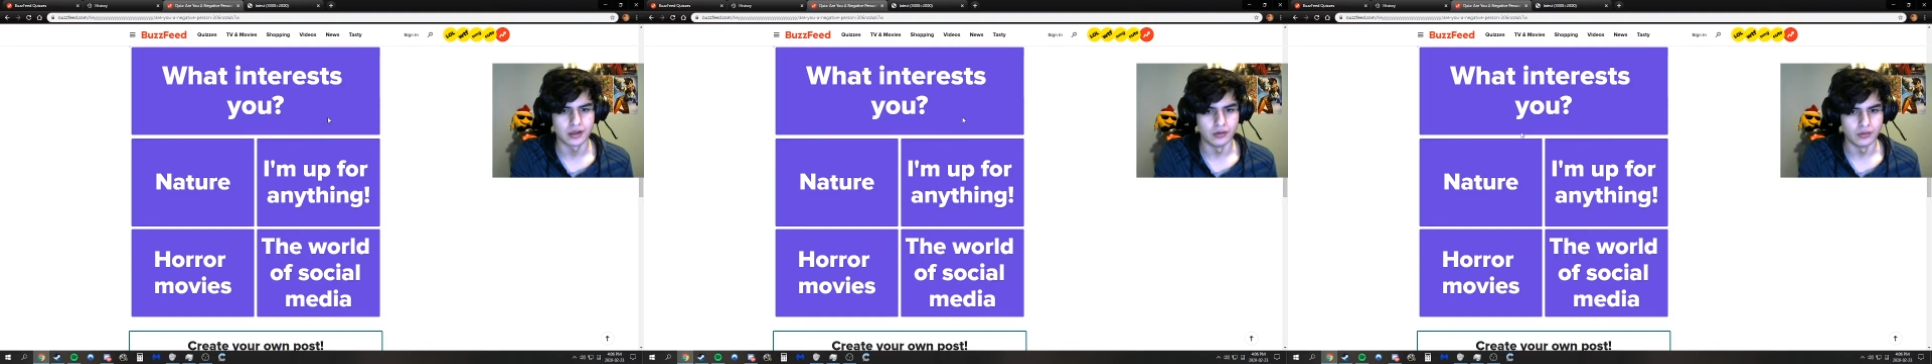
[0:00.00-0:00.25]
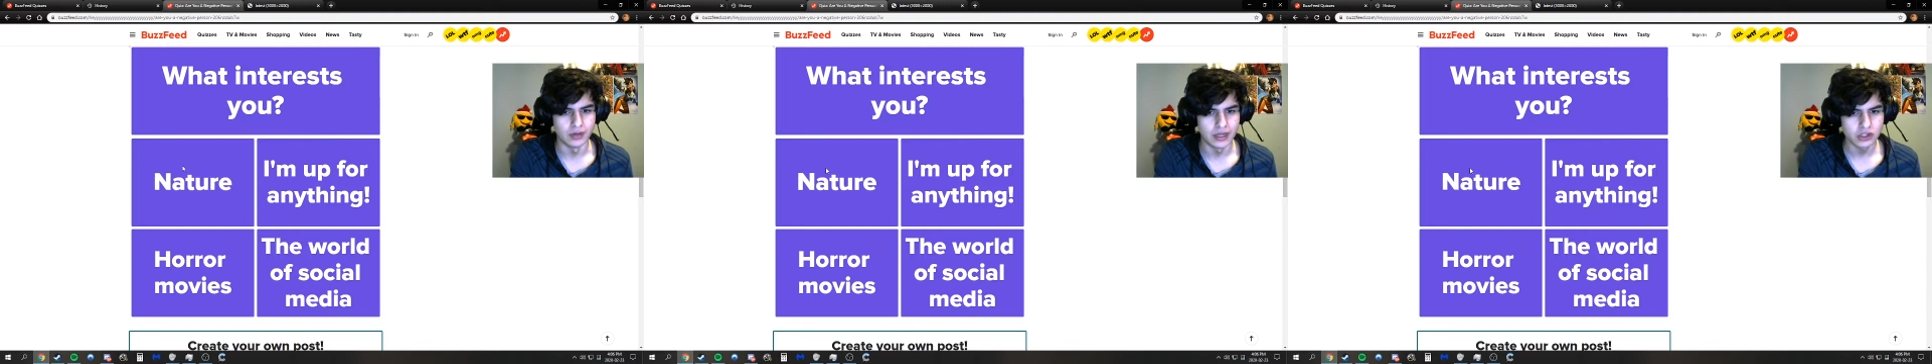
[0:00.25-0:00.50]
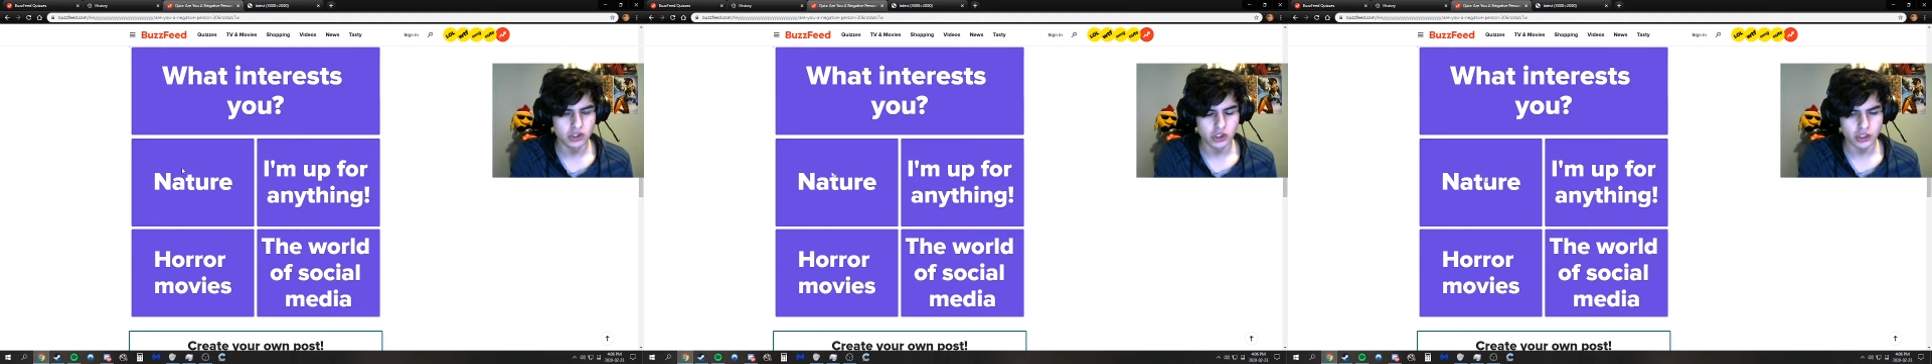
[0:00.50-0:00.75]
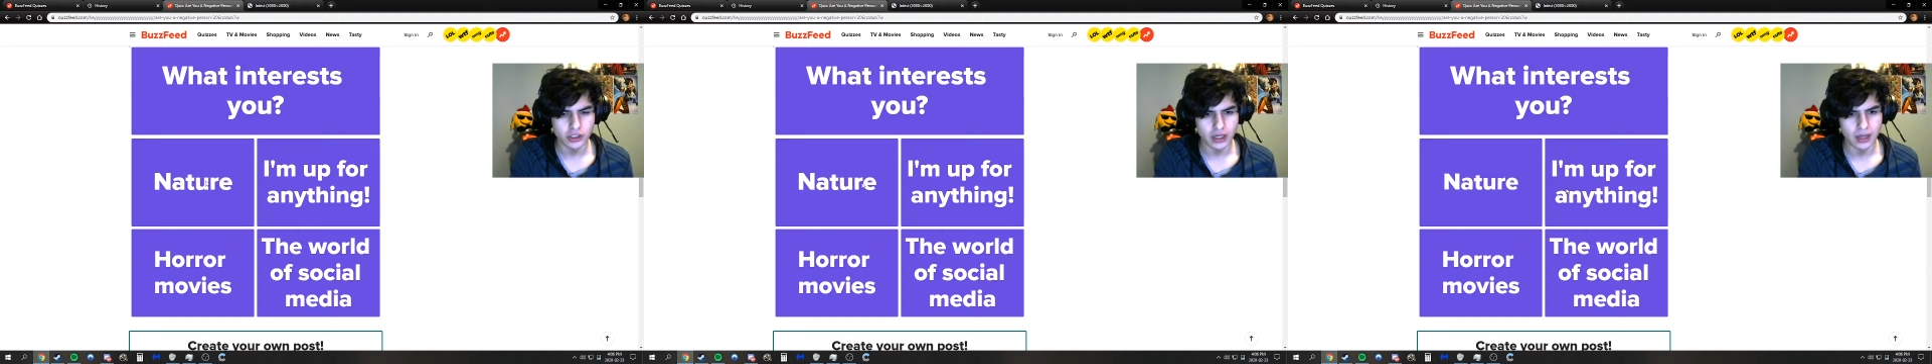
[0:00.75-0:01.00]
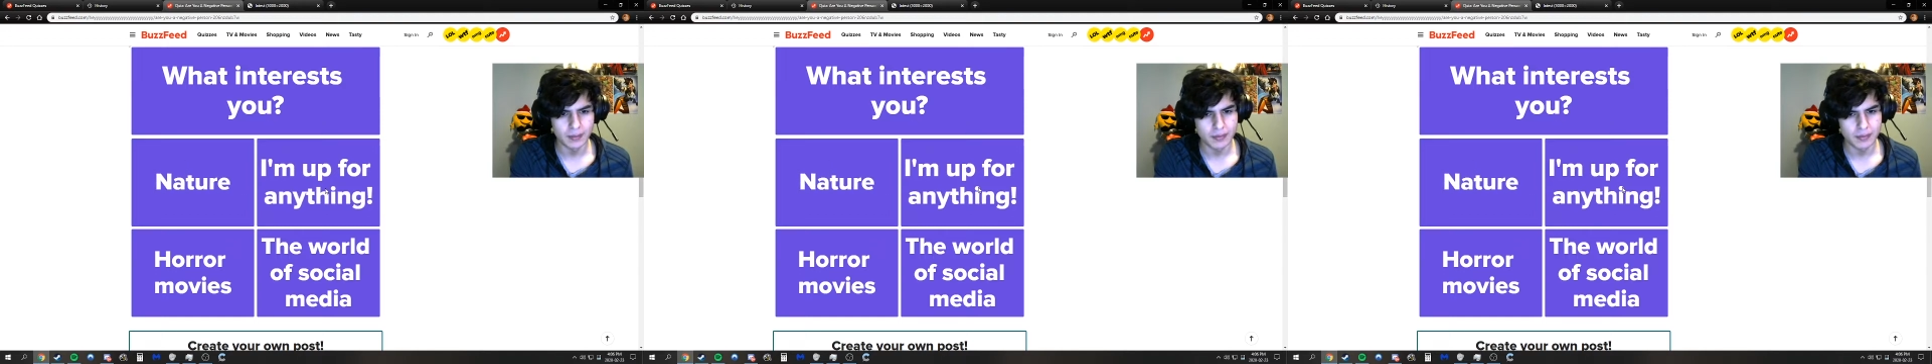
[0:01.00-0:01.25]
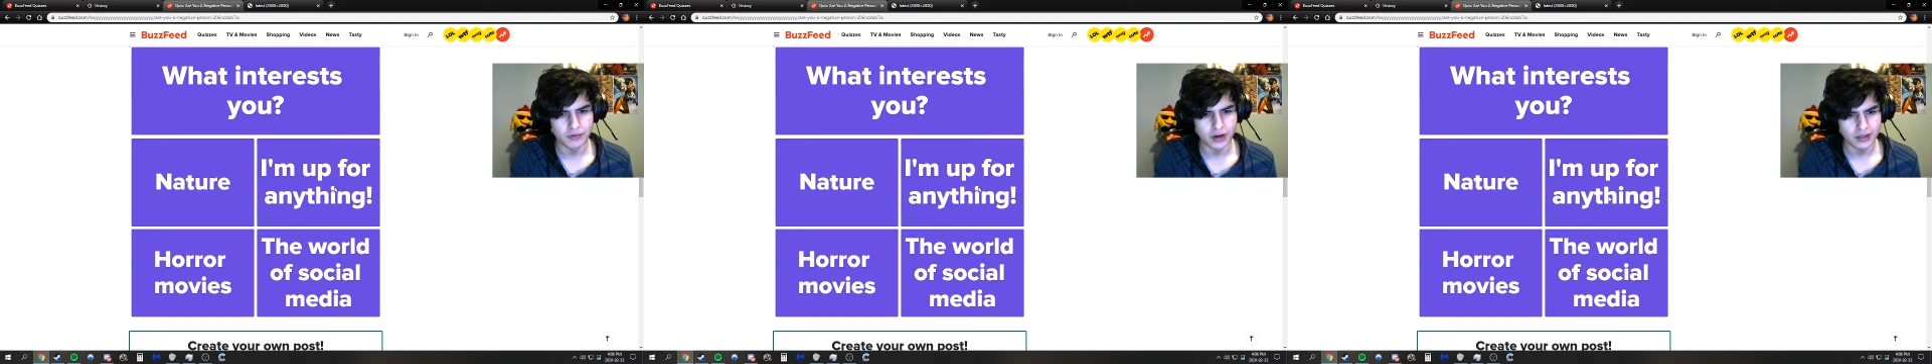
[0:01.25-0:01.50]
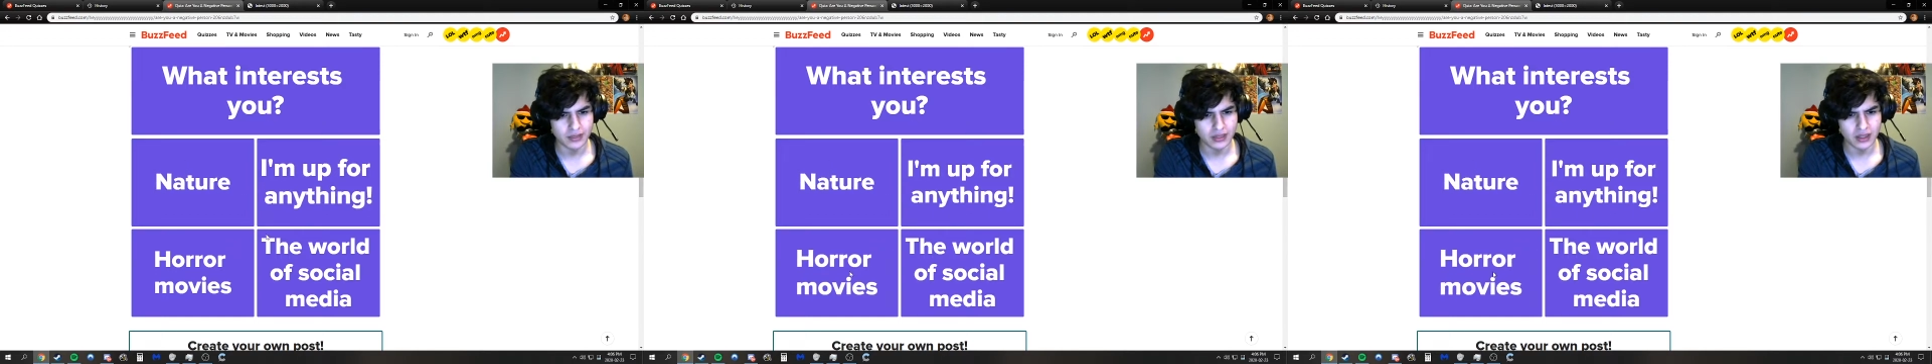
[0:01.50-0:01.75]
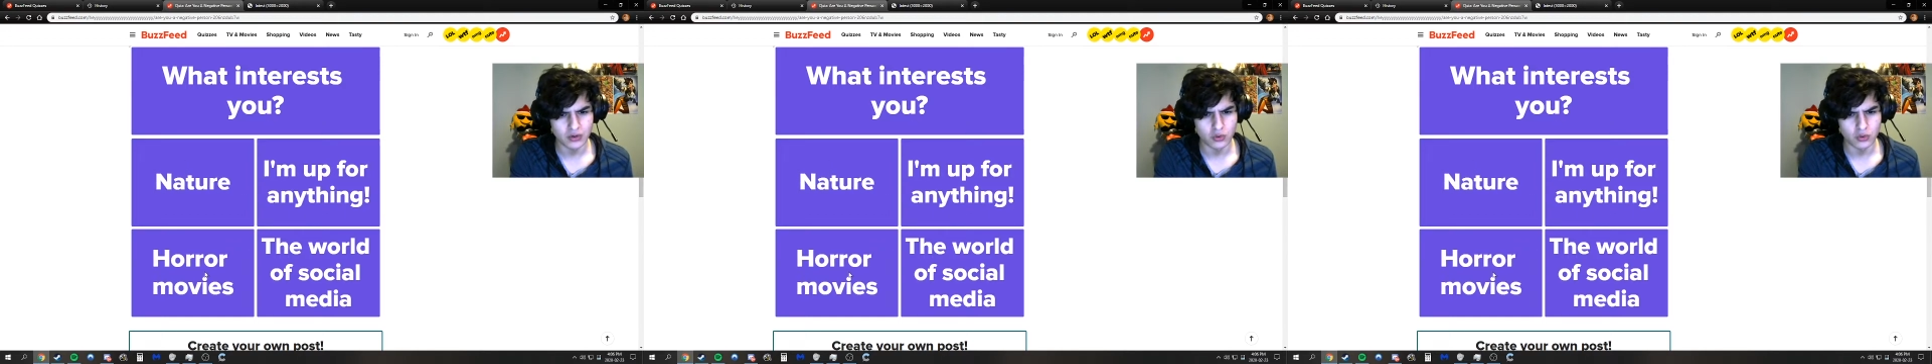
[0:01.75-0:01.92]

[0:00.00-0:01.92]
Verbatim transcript: you? Nature? I'm up for anything?